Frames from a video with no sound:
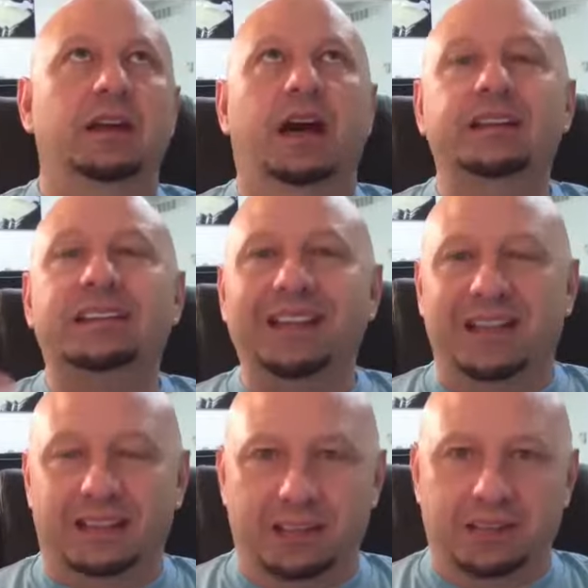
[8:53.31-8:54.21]

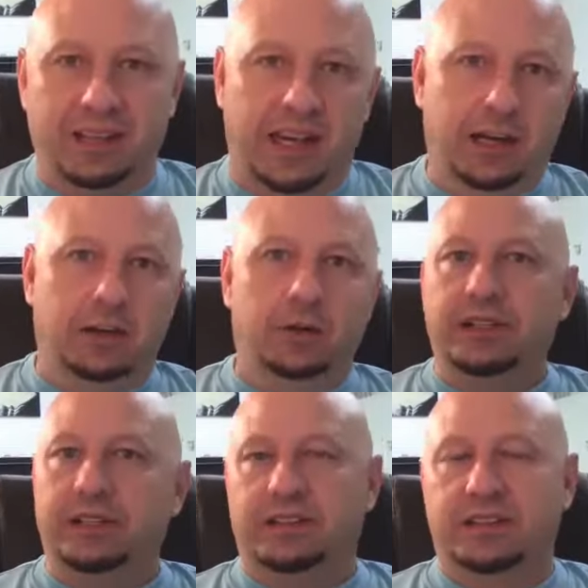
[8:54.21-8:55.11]
addicted to
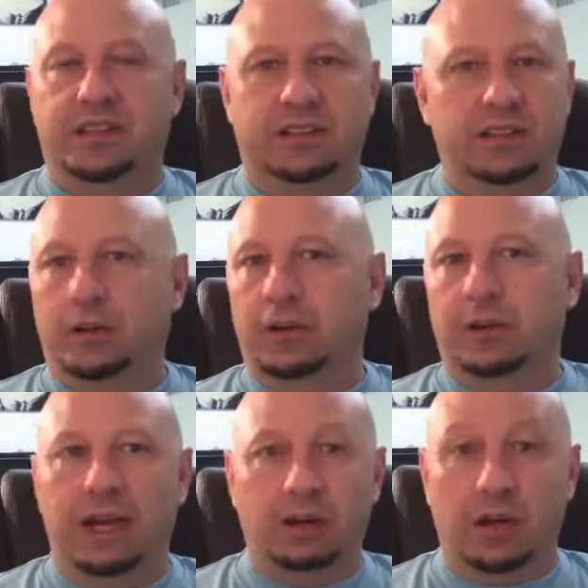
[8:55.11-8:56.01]
heroin, addicted or
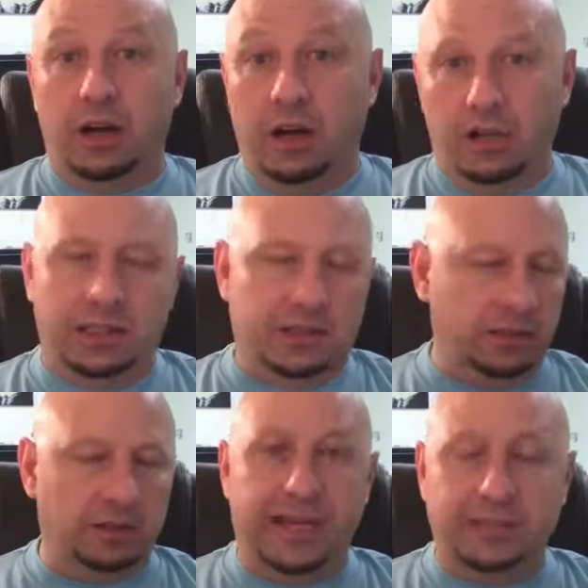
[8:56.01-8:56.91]
alcoholic, you
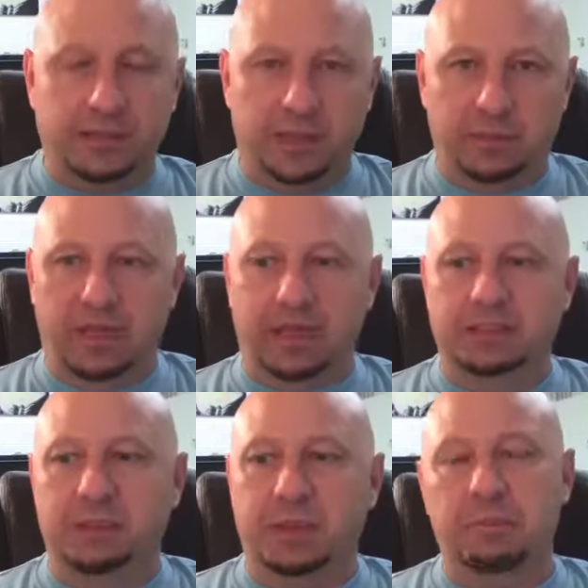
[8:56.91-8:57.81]
know, in that type of
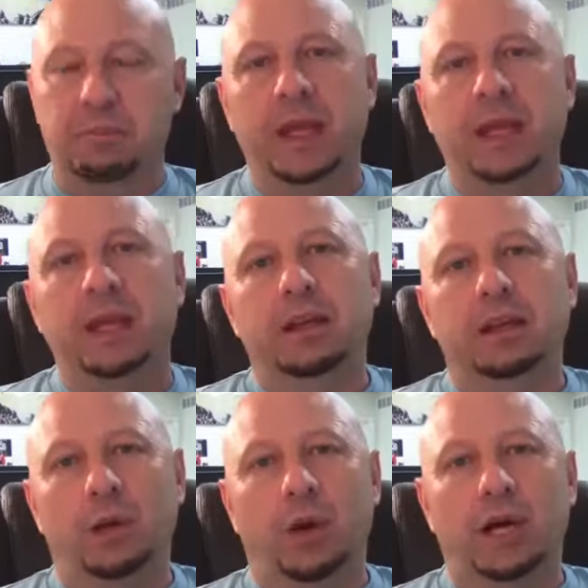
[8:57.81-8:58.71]
aspect. You
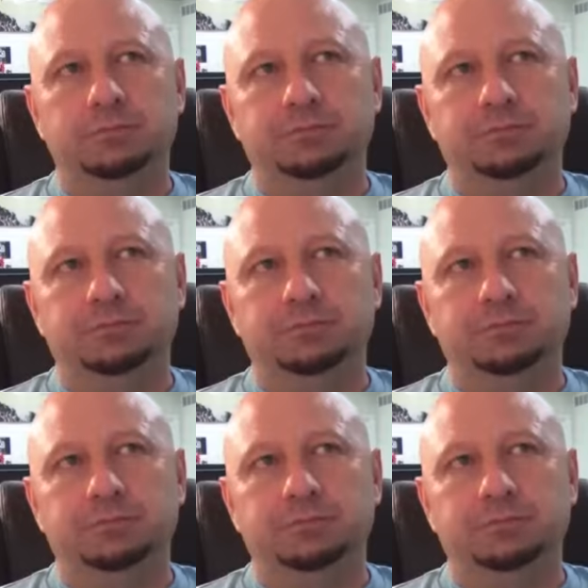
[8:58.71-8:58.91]
know what?